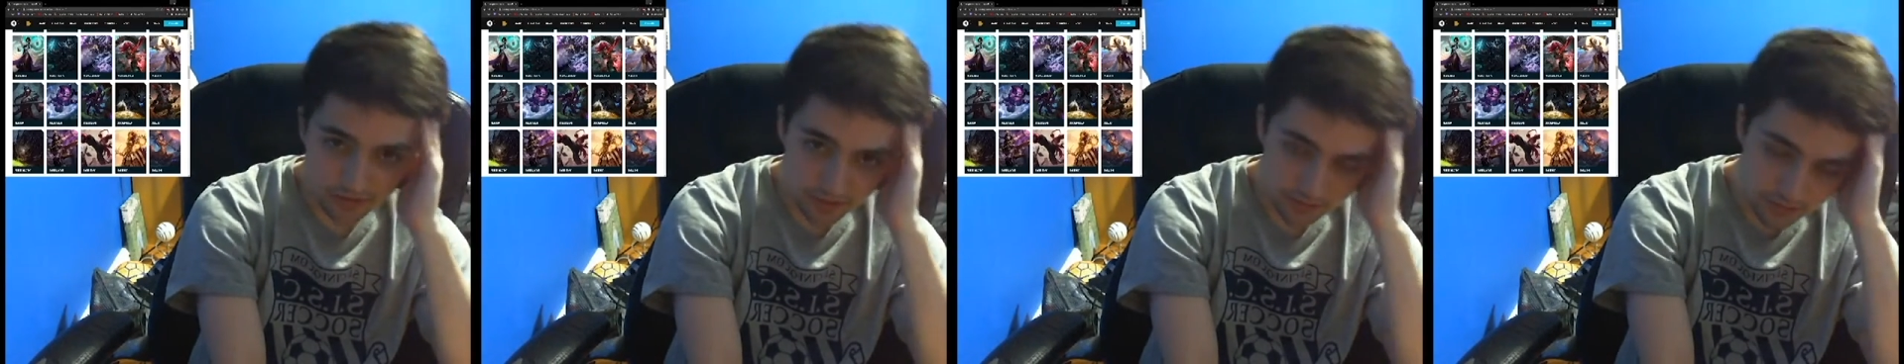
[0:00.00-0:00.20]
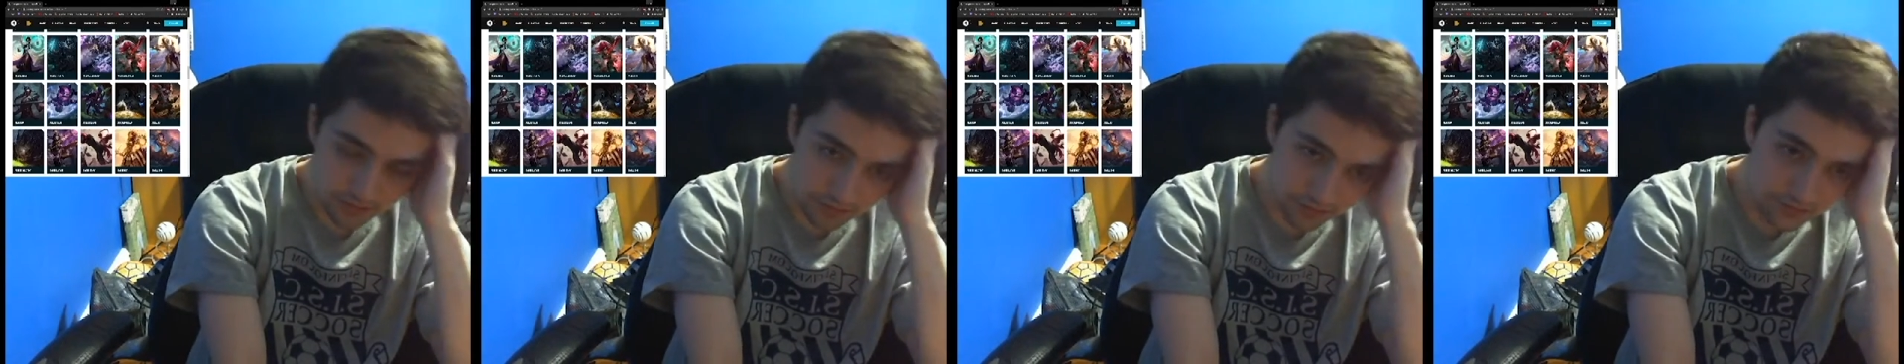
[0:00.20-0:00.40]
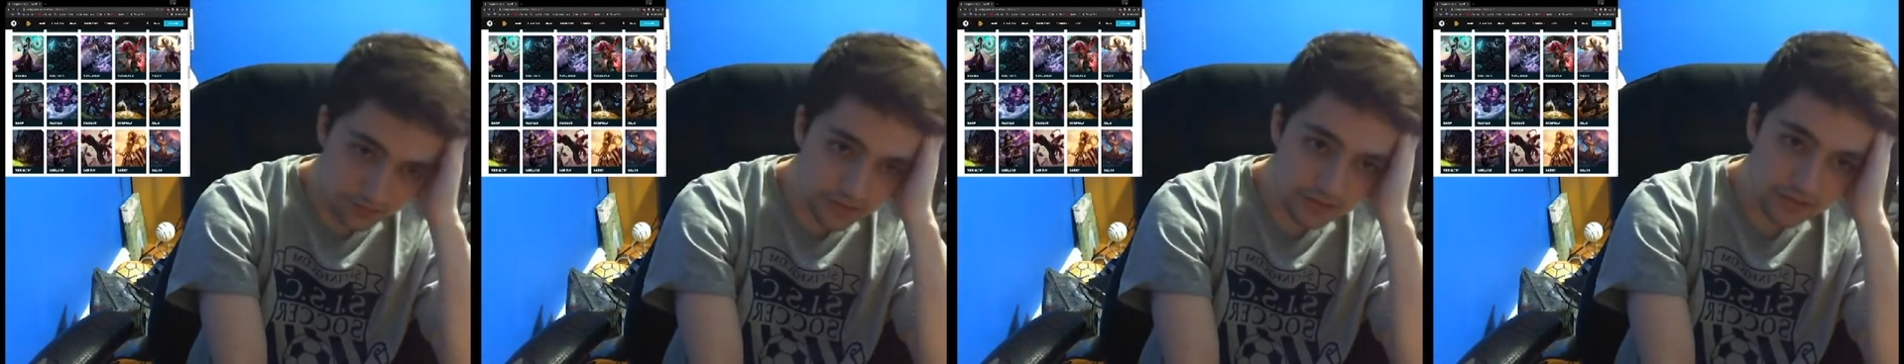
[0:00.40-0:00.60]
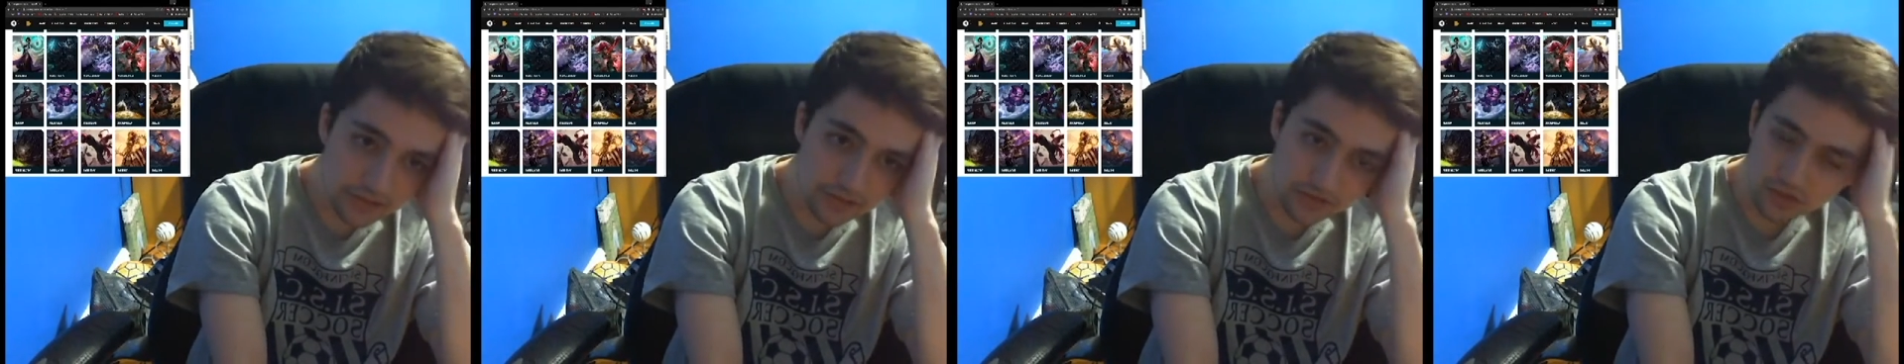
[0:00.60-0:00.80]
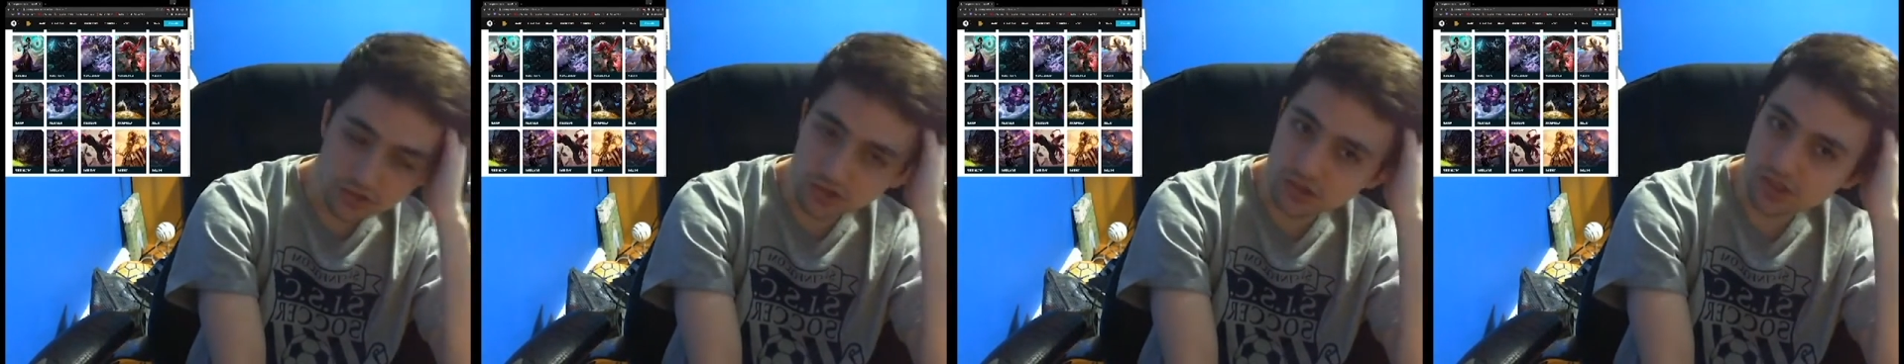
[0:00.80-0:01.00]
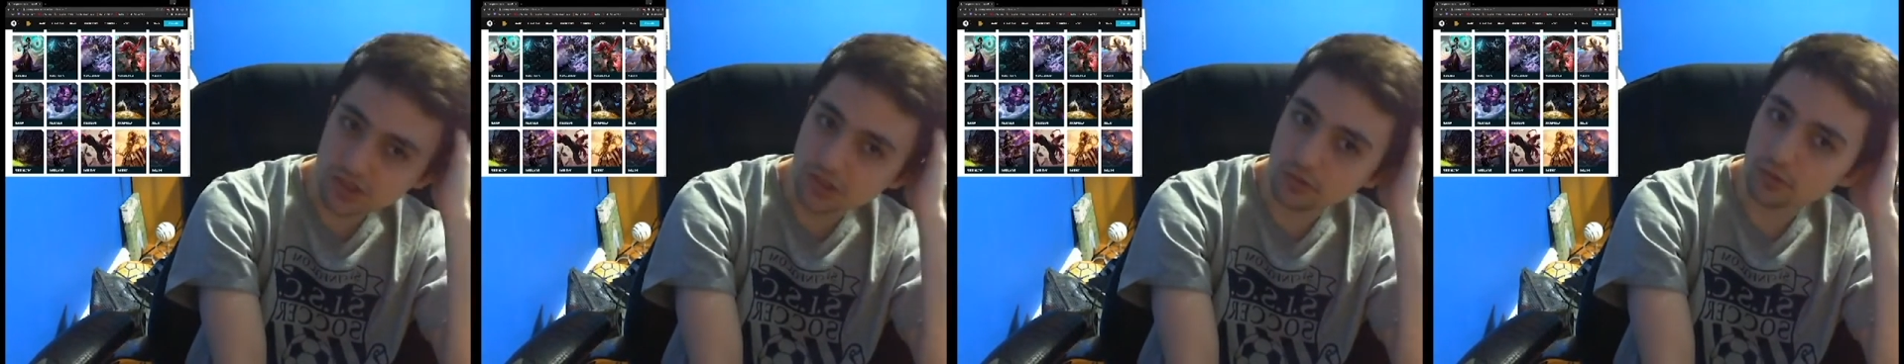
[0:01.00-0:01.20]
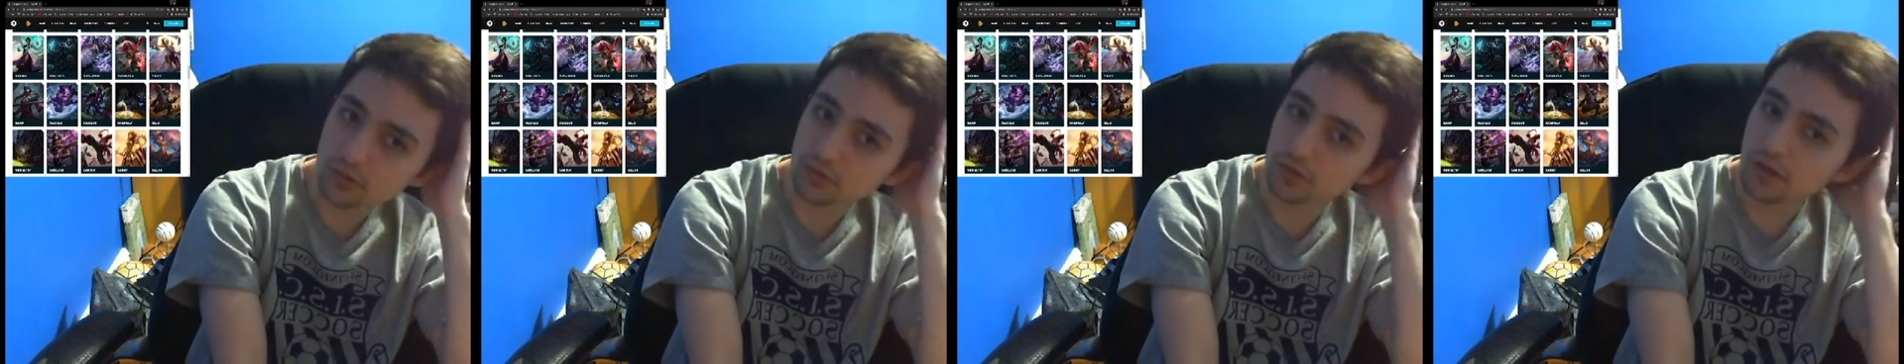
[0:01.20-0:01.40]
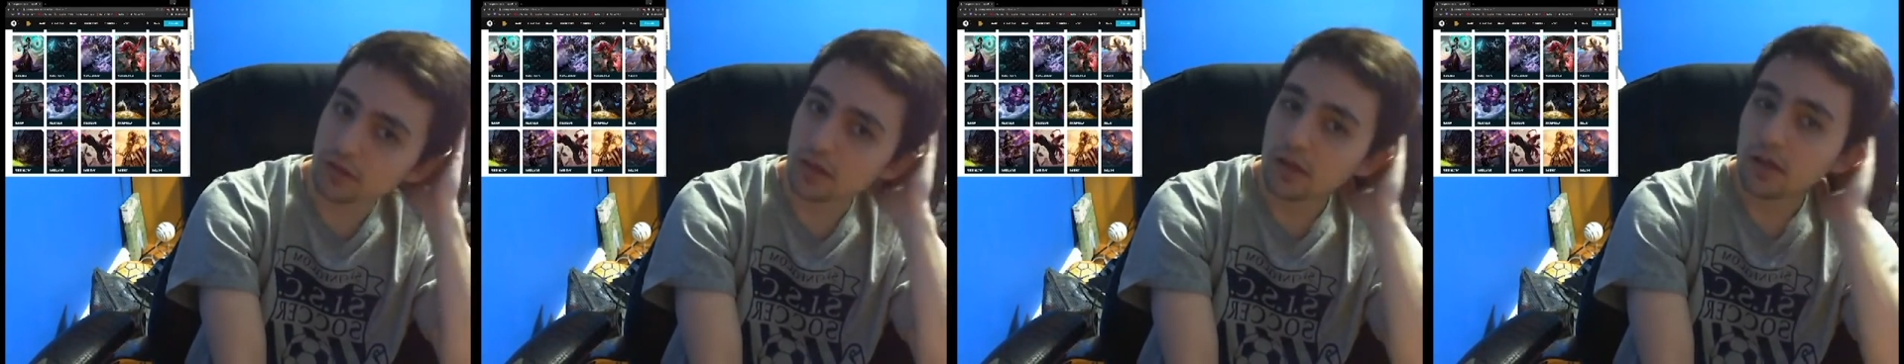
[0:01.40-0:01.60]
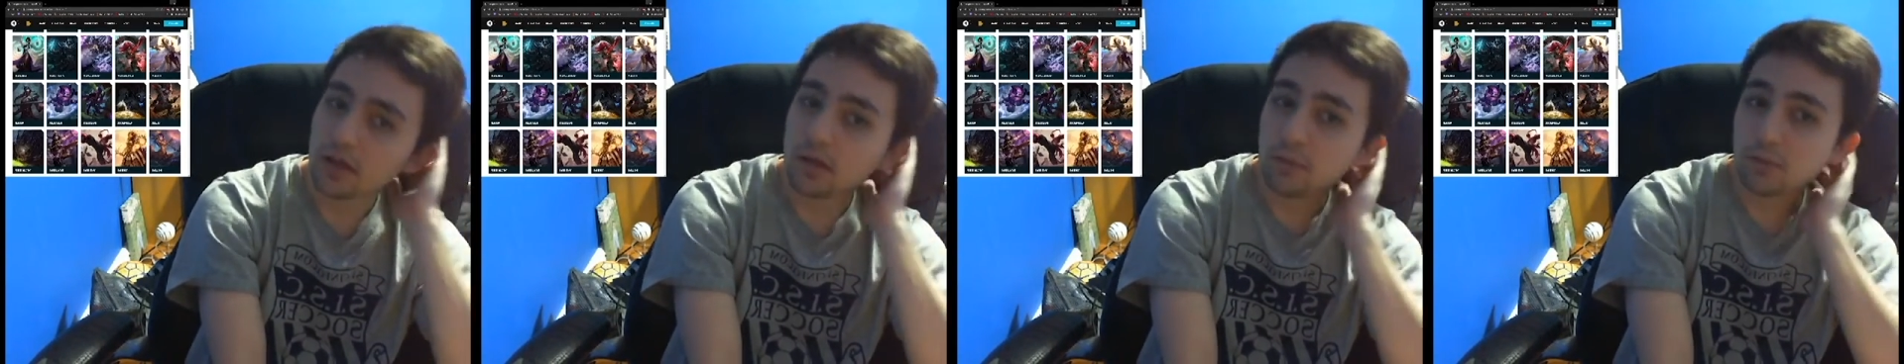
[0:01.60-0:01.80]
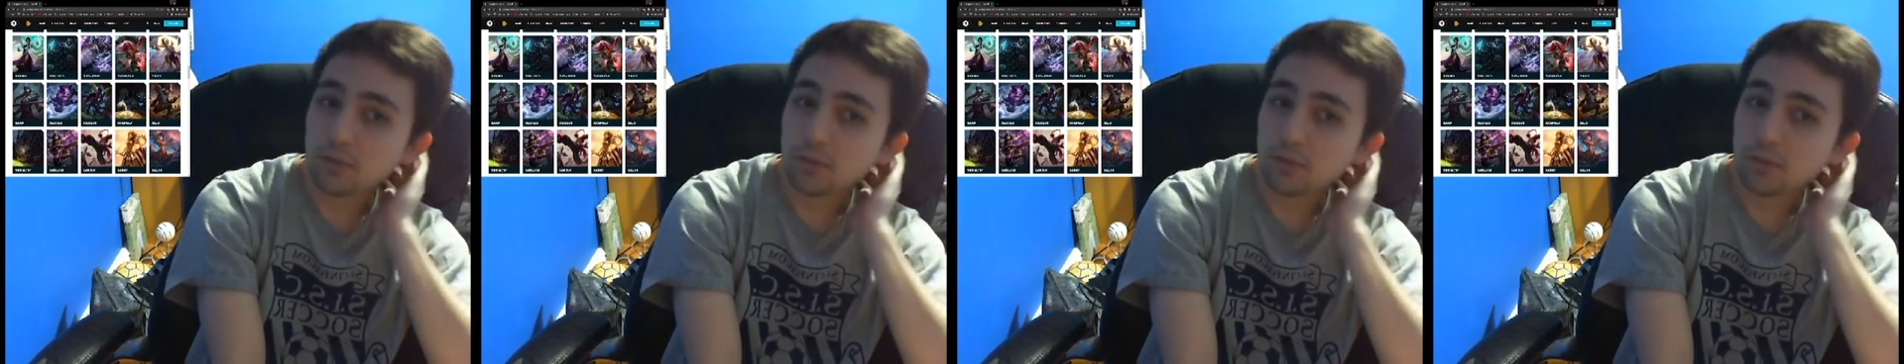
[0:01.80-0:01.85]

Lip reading: And then her E is a shield.